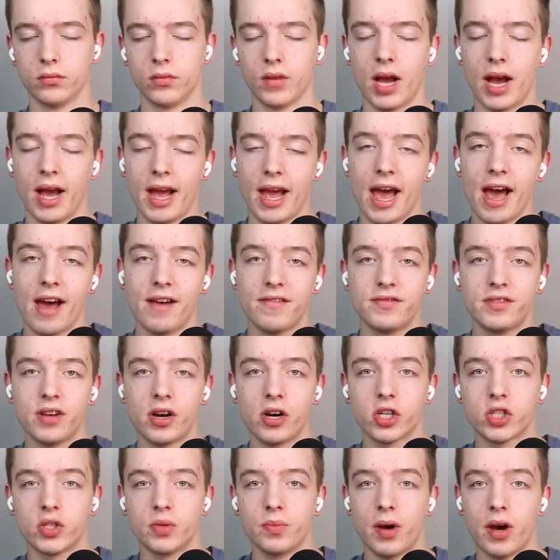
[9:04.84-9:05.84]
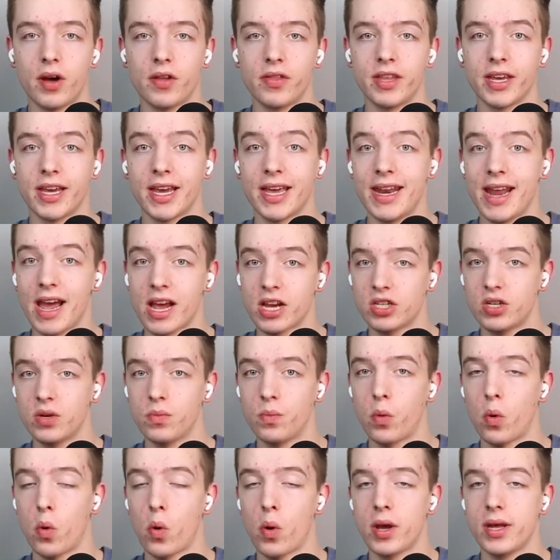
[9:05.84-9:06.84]
I have talked about the connection
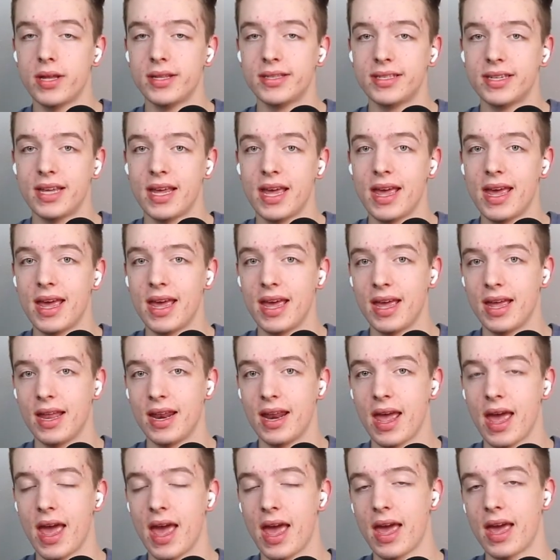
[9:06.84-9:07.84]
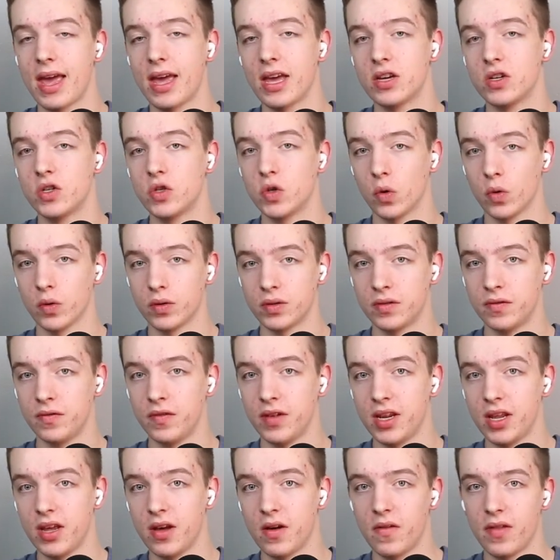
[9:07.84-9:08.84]
points in a shorts
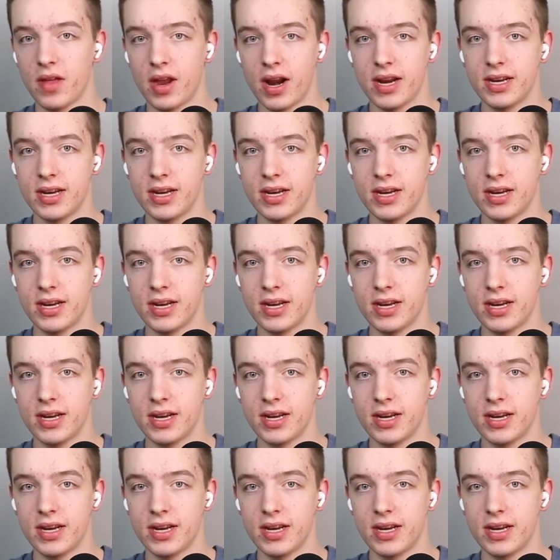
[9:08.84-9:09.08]
video that I